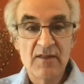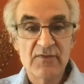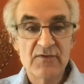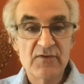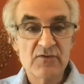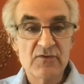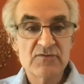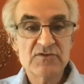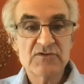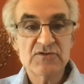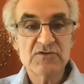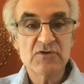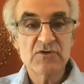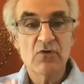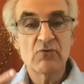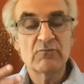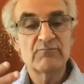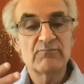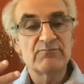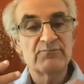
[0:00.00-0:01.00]
There's
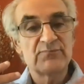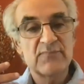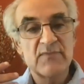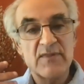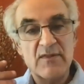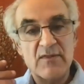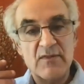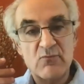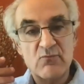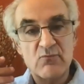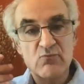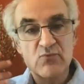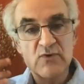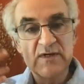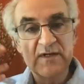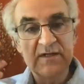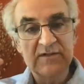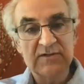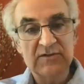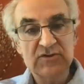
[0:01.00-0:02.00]
so we
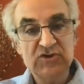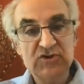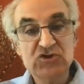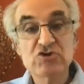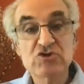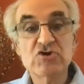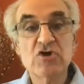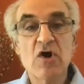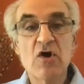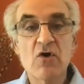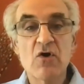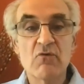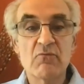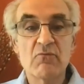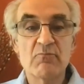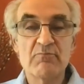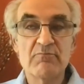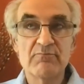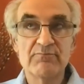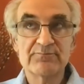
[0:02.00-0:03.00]
need to
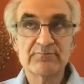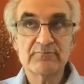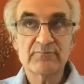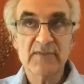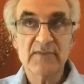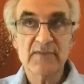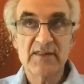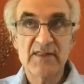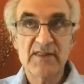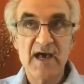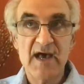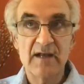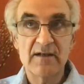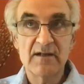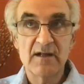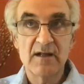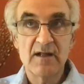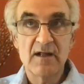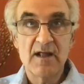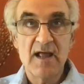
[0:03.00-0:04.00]
show
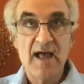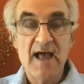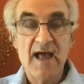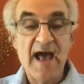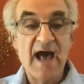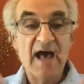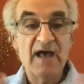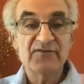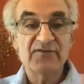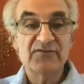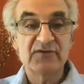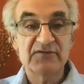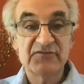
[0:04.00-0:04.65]
that as a